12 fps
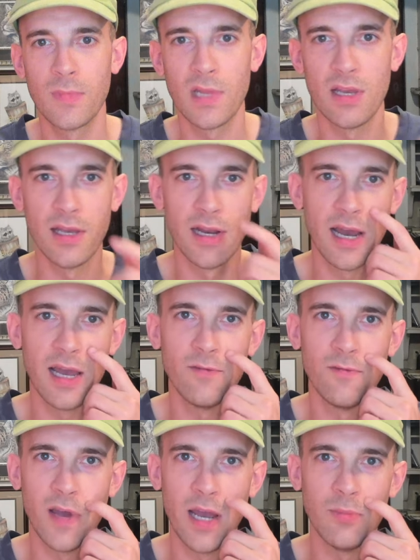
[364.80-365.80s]
And I have
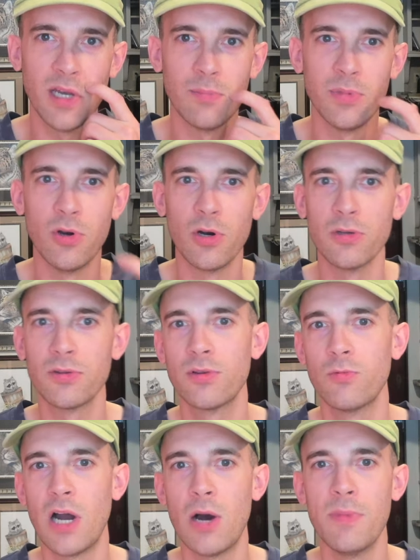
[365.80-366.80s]
family up north
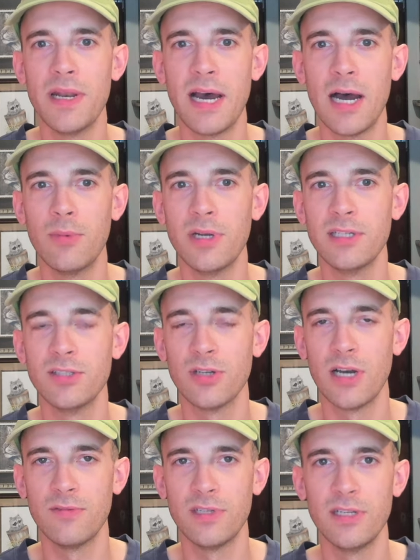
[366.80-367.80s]
around Menomonie,
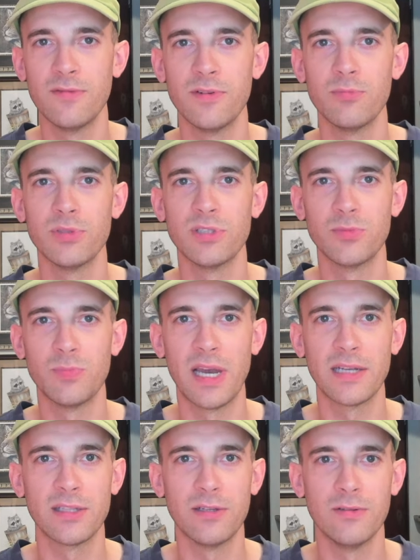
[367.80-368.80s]
so I have a different
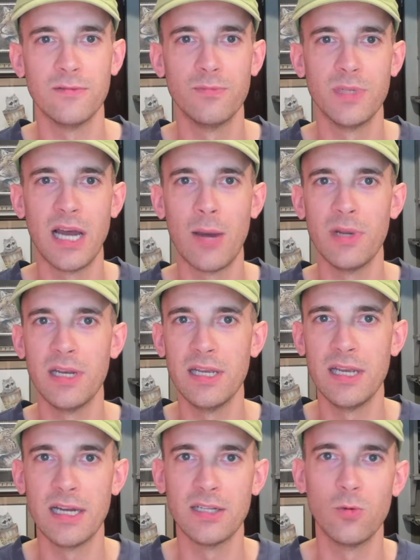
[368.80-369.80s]
perspective.
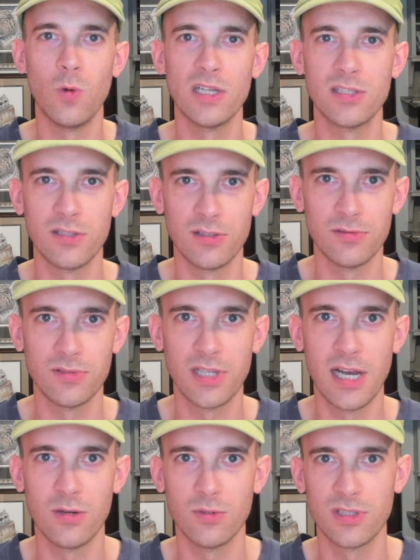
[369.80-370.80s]
Menomonie on the western
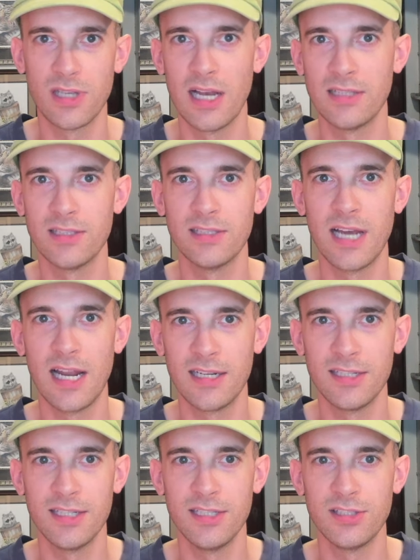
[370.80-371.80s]
side of Wisconsin, not
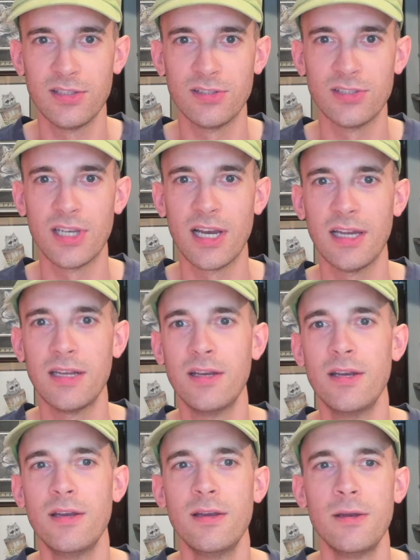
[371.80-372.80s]
on the eastern side.
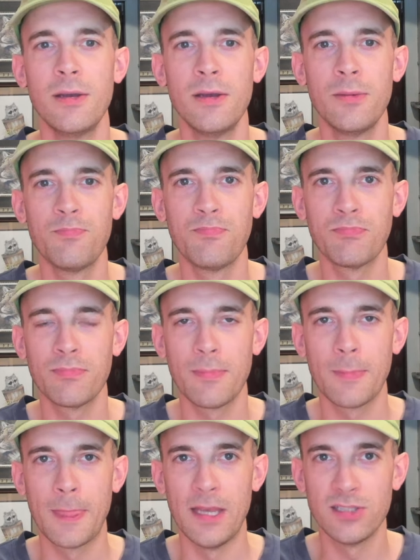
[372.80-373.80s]

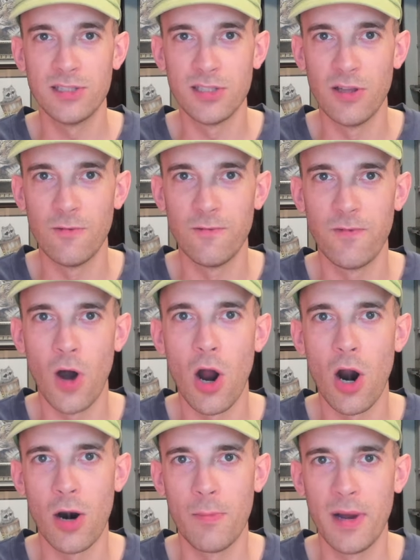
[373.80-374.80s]
This is the
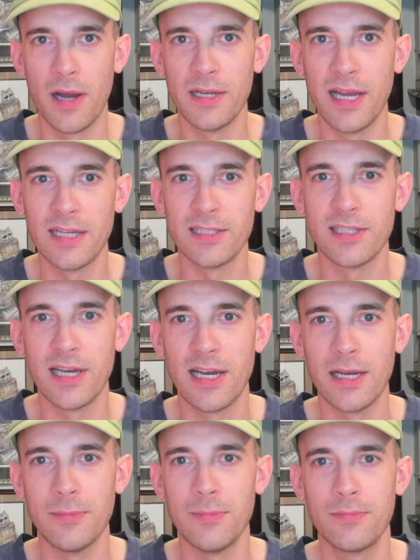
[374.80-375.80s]
farm on that
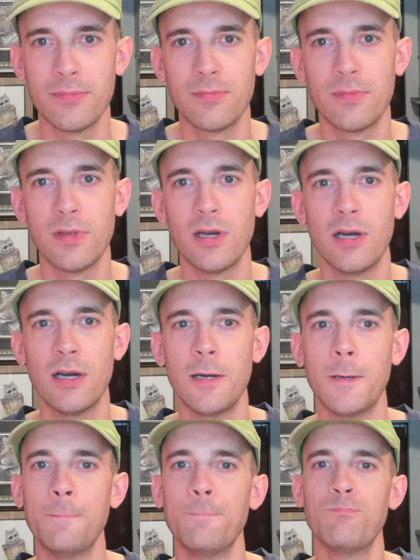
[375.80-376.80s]
side.
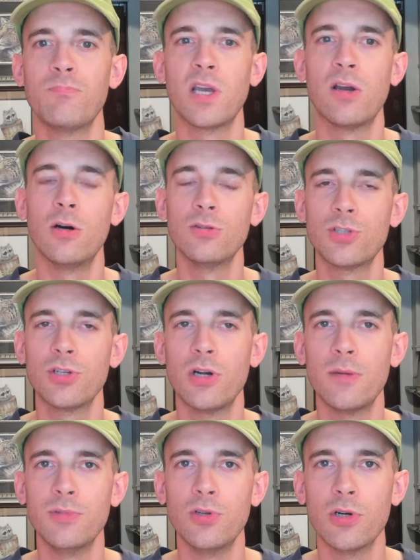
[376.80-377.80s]
Um, the culture
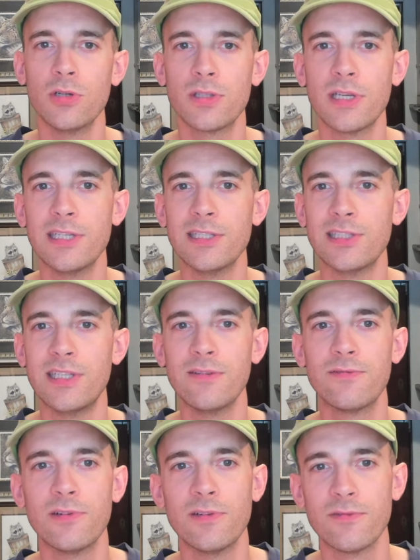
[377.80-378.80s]
up north is
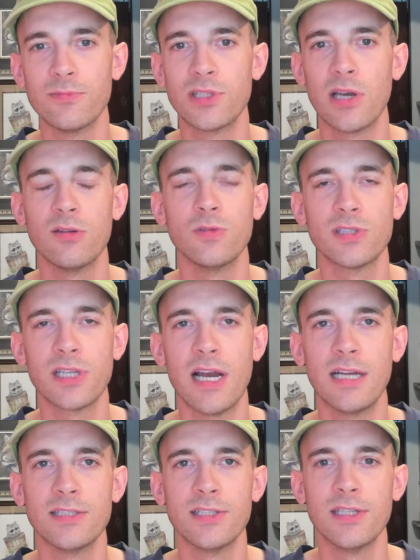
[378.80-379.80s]
different from southern
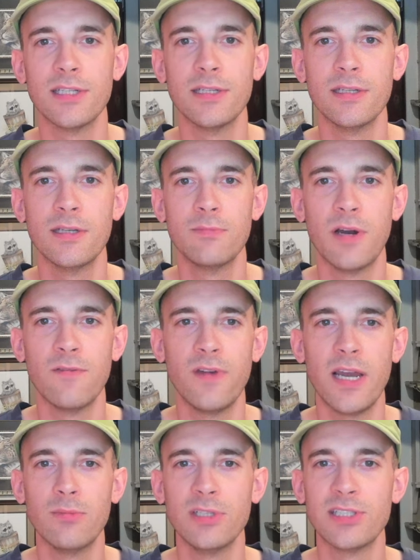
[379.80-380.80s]
Wisconsin. My
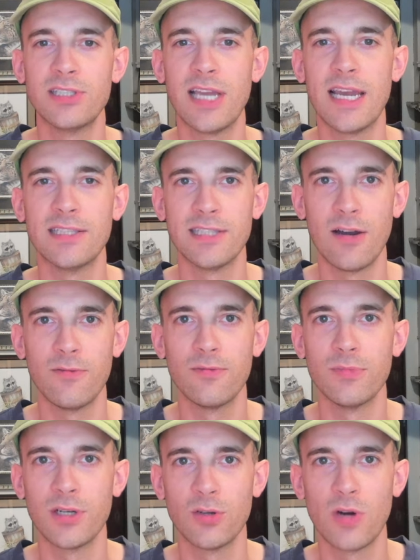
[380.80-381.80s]
family stands out
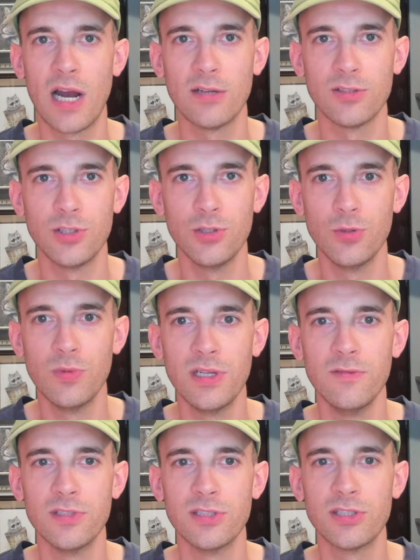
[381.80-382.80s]
from the crowd too, but
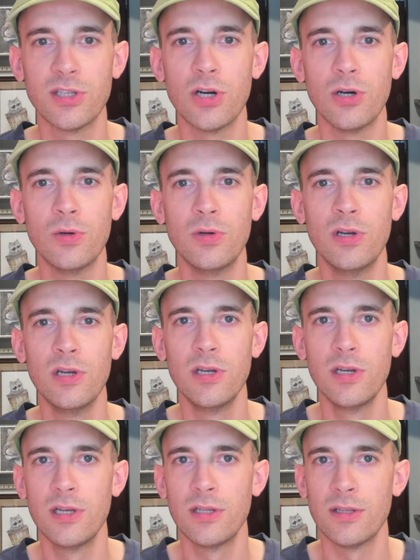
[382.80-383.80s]
even so,
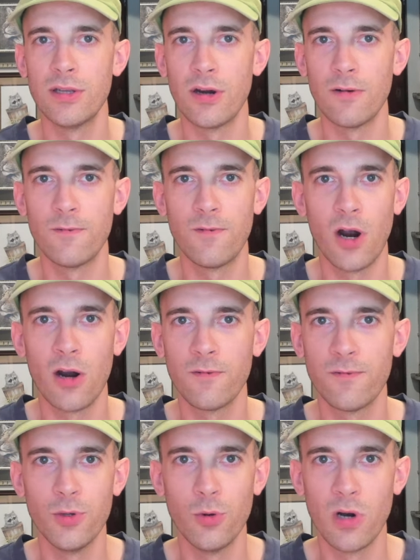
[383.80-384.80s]
there are far
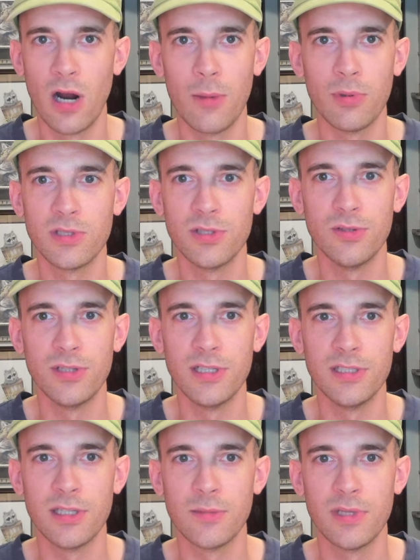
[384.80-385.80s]
fewer
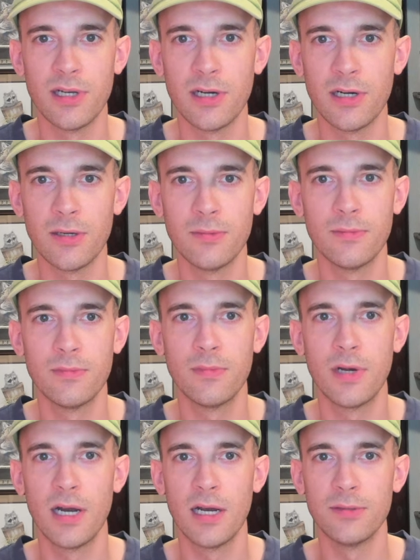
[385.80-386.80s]
opportunities up there.
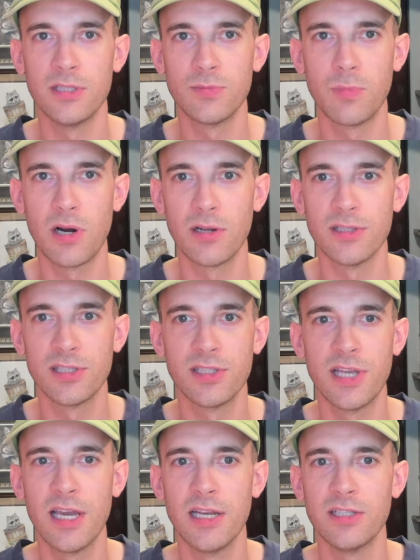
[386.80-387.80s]
Uh, this part of the
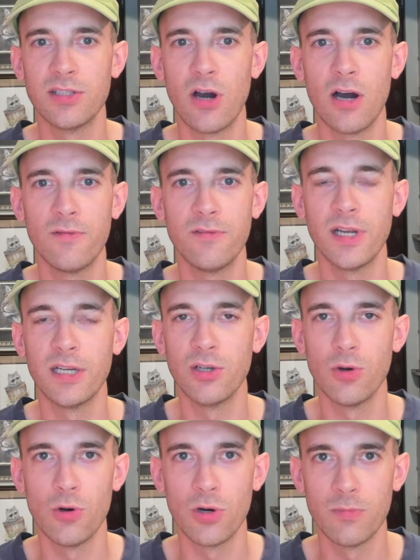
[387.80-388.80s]
state is often
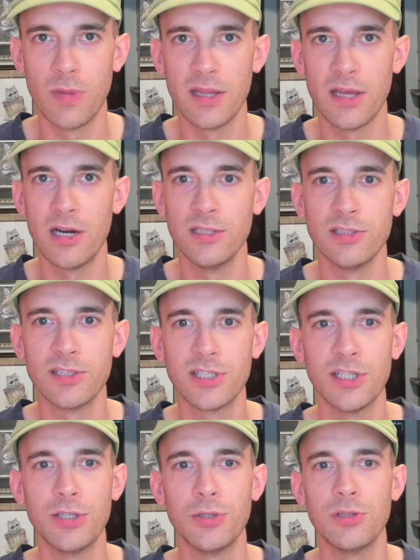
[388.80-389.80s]
ignored by the
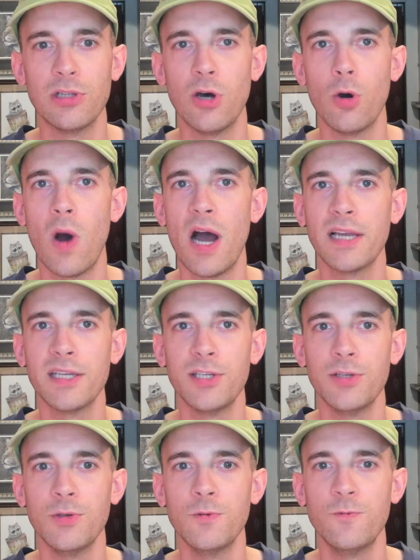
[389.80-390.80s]
unskilled, low
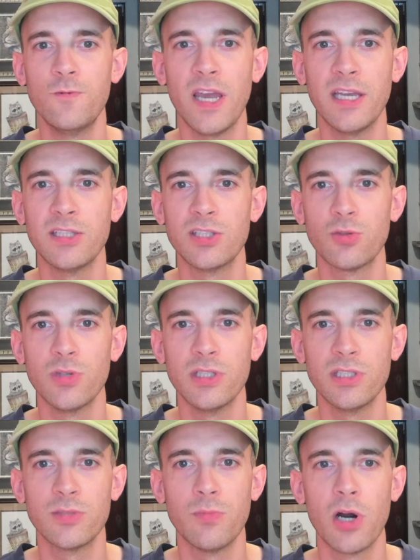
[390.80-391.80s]
IQ, fake
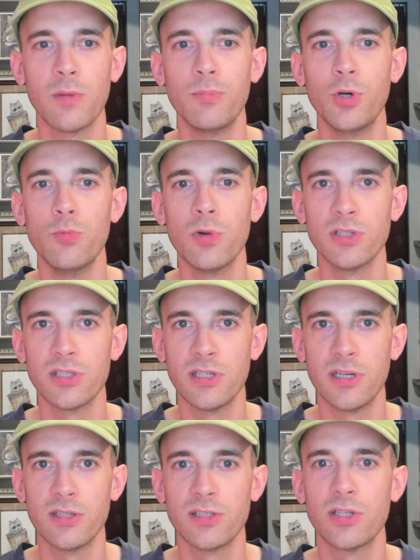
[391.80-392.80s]
street smart boomers
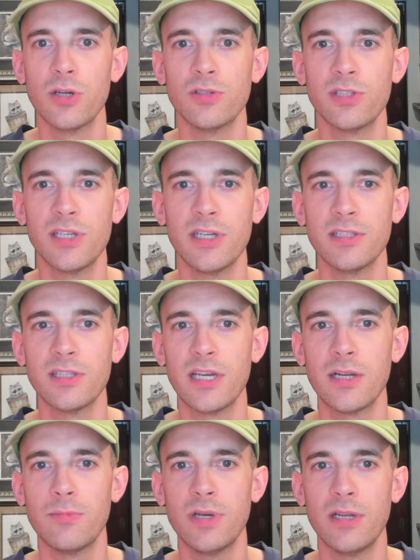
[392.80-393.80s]
and their associates
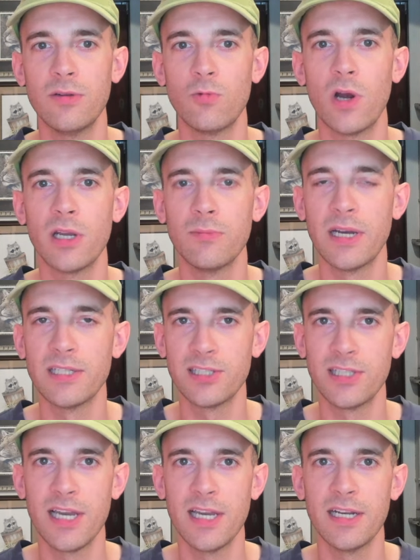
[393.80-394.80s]
that have been running my
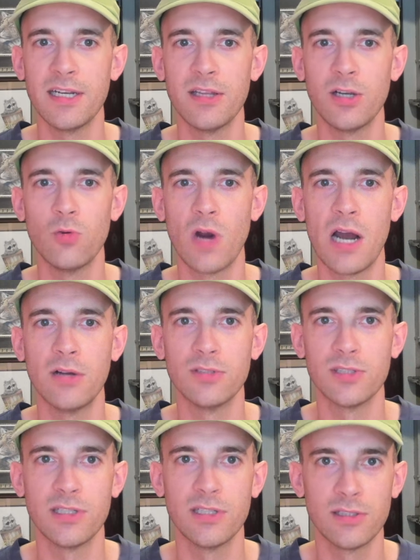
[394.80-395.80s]
state into the ground
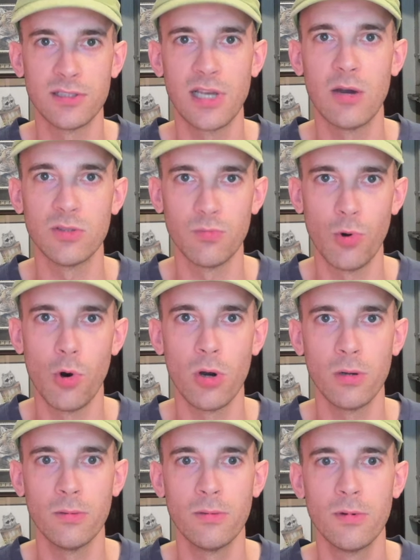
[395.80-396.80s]
since I was born.